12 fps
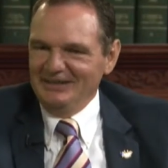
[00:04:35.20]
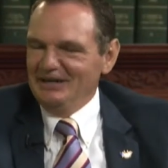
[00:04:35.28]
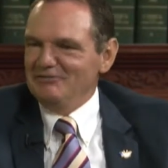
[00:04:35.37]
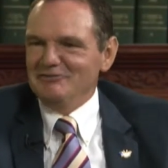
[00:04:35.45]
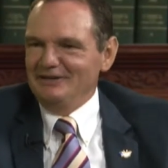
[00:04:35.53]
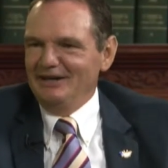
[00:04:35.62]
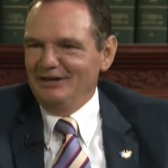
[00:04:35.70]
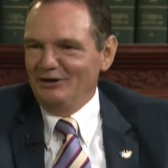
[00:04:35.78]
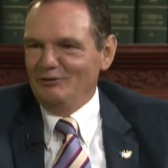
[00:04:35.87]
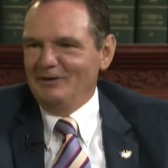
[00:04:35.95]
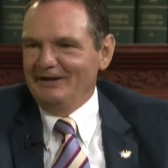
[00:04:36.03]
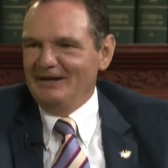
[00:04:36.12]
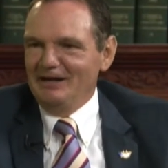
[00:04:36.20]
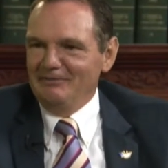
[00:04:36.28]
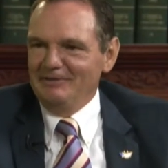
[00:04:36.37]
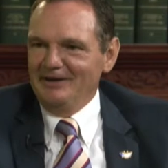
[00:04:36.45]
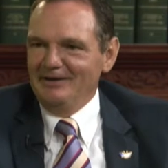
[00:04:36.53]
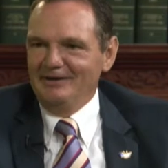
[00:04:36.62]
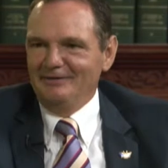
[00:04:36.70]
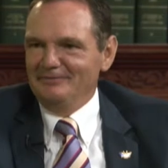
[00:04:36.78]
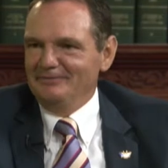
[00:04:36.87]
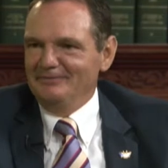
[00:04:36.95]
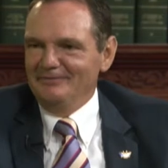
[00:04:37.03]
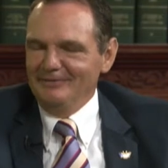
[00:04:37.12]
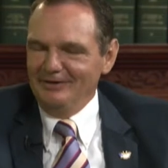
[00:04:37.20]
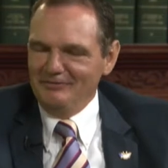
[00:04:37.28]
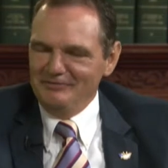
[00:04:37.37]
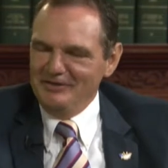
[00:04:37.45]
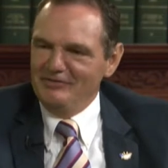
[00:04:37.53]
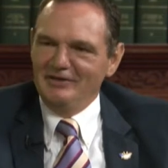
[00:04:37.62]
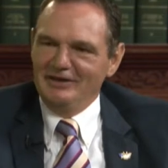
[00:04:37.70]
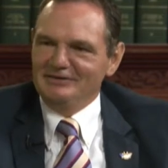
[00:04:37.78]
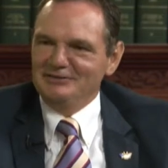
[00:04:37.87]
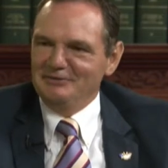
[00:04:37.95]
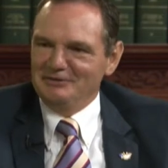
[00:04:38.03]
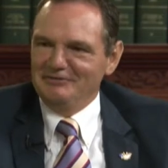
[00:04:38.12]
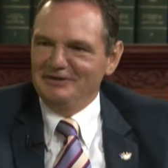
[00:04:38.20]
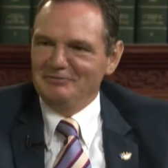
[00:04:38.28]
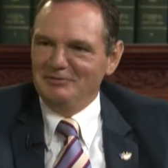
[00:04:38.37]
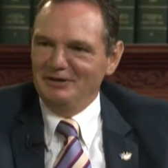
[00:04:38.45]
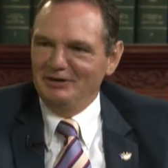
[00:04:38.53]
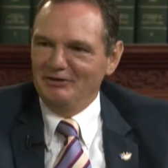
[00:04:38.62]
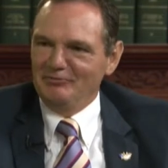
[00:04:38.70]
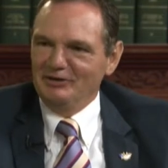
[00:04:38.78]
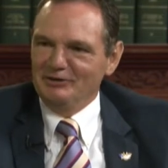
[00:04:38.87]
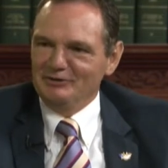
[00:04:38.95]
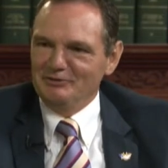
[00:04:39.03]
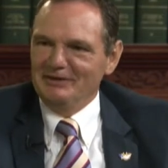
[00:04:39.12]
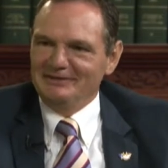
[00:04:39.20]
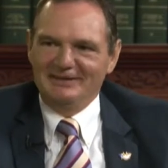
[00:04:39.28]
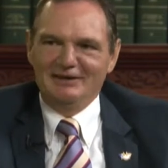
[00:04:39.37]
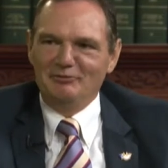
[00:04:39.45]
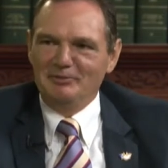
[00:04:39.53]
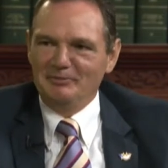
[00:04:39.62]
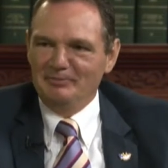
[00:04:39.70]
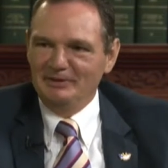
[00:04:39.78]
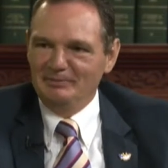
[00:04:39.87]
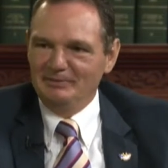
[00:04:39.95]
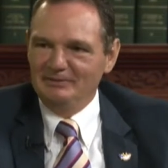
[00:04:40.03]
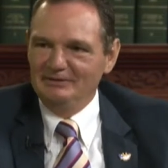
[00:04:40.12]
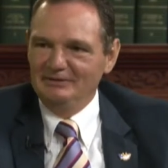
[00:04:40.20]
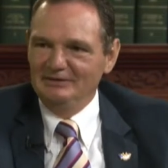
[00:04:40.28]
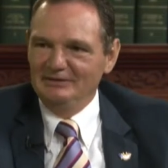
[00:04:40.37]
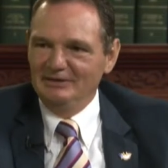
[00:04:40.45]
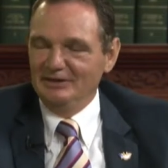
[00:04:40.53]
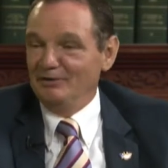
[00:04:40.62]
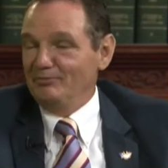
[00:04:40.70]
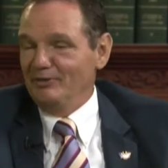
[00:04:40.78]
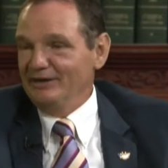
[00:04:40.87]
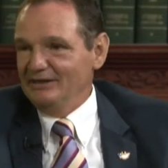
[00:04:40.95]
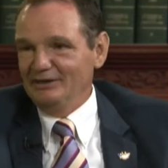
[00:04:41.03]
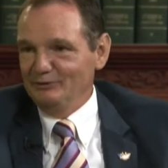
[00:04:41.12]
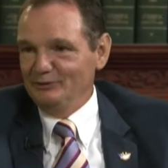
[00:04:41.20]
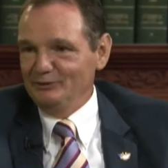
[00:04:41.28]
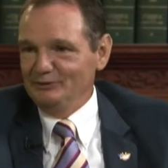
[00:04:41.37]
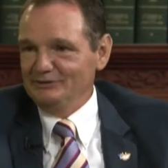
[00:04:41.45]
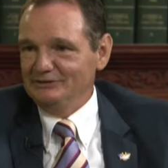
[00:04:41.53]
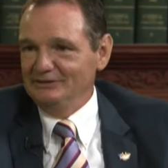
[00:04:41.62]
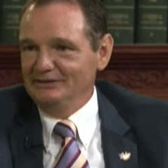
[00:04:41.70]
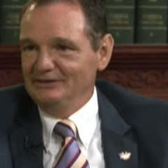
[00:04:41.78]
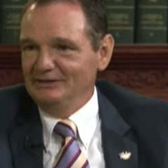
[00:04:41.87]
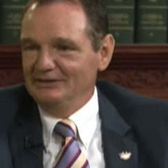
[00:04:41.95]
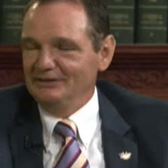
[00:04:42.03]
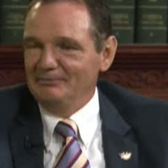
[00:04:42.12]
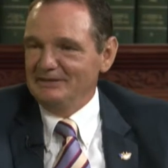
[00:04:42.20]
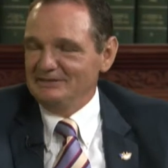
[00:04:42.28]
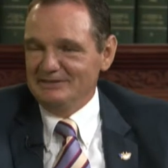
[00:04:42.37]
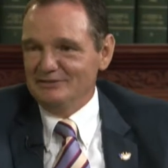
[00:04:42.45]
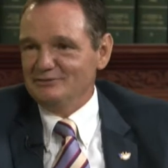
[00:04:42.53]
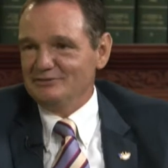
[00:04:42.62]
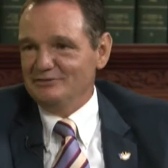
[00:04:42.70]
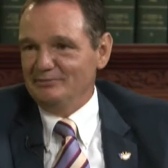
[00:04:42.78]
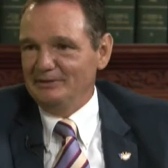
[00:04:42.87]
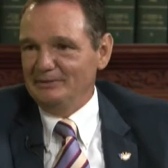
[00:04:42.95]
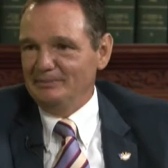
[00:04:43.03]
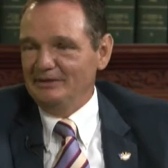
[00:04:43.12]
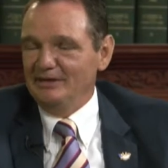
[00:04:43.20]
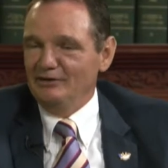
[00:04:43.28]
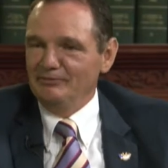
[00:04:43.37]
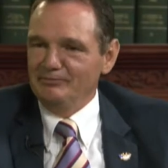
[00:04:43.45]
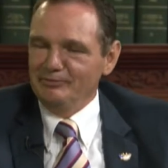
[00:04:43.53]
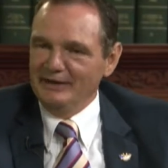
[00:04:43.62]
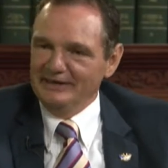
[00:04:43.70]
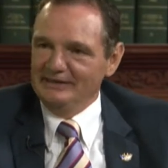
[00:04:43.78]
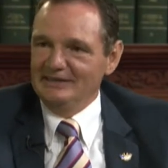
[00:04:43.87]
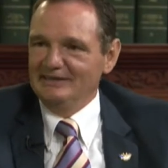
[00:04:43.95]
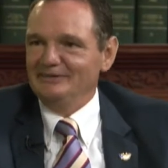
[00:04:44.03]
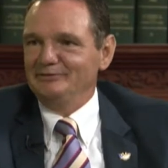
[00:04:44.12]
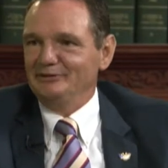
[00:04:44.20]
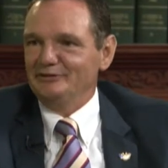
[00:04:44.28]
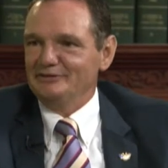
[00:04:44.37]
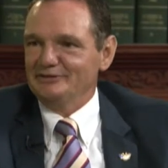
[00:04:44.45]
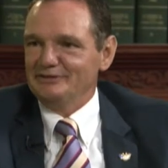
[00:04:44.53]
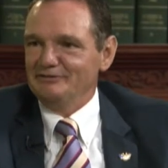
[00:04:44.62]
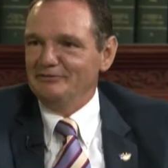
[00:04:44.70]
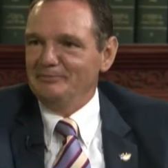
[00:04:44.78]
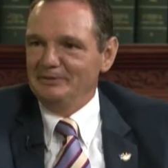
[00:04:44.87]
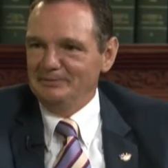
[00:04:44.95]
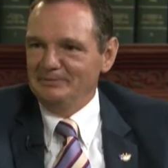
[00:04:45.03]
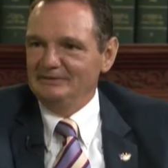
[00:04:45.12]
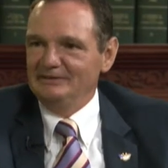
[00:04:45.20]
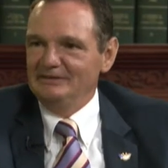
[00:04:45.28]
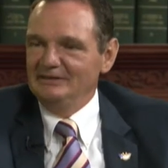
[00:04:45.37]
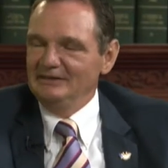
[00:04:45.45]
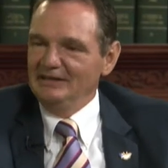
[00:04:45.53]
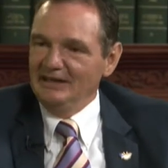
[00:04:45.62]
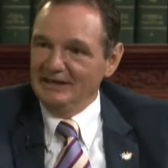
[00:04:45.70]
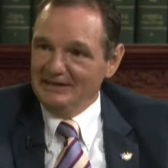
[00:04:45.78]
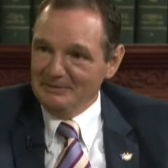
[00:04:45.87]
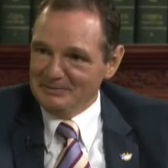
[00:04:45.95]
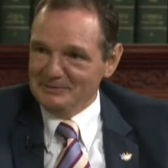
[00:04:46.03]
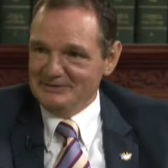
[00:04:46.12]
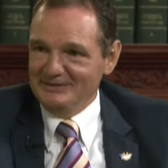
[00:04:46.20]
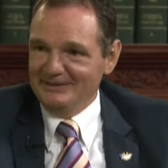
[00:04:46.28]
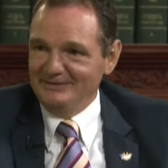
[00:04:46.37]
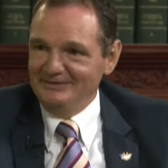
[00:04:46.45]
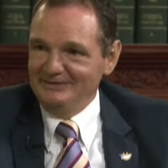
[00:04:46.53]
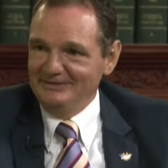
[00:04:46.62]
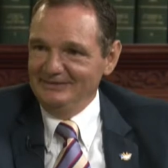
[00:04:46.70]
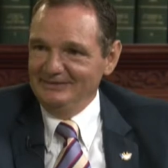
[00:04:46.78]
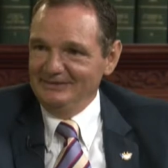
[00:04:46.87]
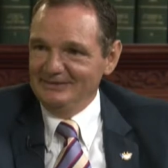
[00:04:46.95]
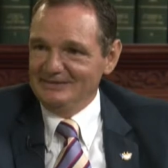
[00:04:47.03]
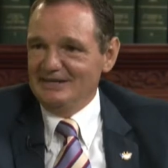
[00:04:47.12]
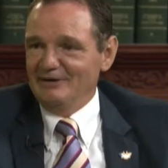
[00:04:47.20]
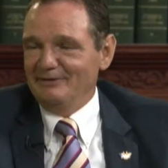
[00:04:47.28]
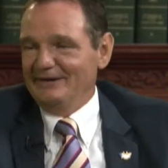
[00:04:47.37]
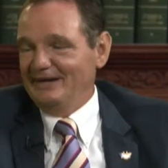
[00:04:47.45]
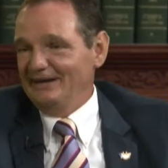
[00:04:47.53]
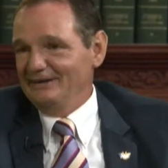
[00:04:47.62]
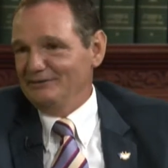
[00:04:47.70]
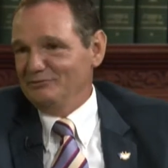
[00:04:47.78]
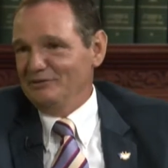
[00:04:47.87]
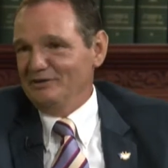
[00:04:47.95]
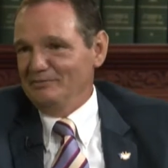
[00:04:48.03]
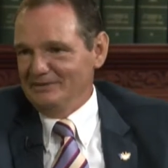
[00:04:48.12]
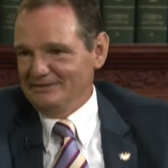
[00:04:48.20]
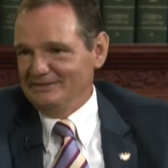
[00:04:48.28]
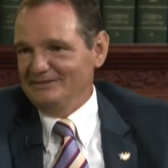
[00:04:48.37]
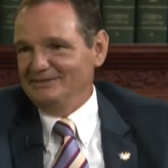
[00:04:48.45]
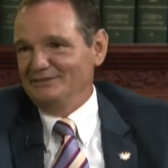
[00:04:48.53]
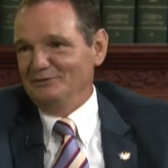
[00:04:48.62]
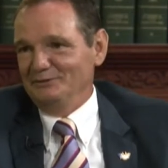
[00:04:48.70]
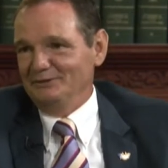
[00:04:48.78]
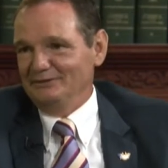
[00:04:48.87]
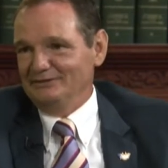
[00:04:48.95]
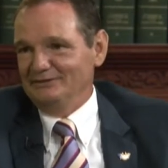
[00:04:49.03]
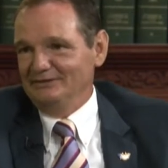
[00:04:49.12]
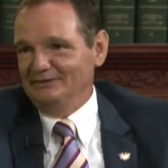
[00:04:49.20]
every day I wake up and I've never had so much fun in my life because I'm out there helping people and I'm breaking rules in the best interest of people and I'm breaking down the bureaucracy for people. And Ipswich now is now regarded as one of the best cities in the world.